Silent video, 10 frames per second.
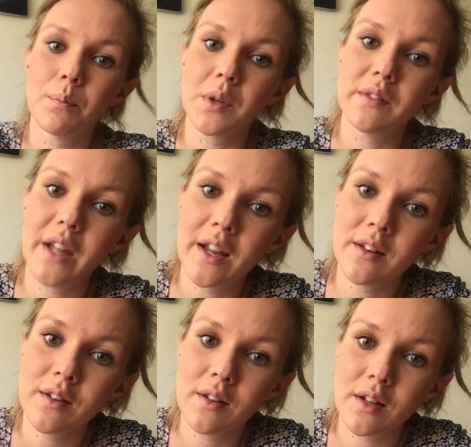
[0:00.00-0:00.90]
But
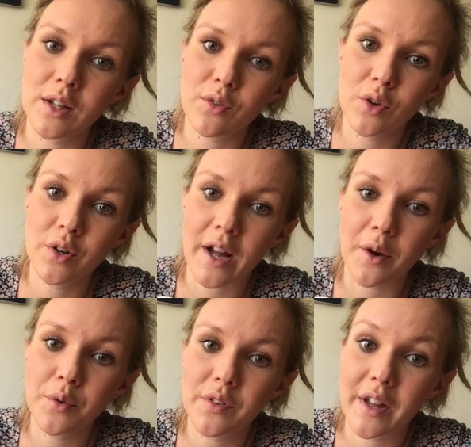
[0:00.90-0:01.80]
then it turned
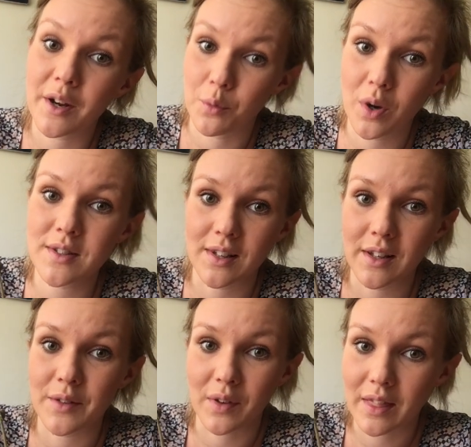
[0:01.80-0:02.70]
out that it was a
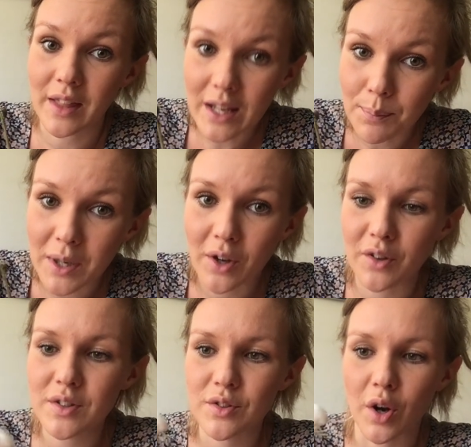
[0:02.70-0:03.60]
living thing
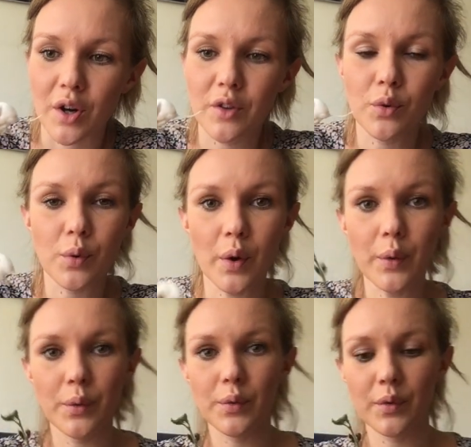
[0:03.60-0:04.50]
because it started to grow.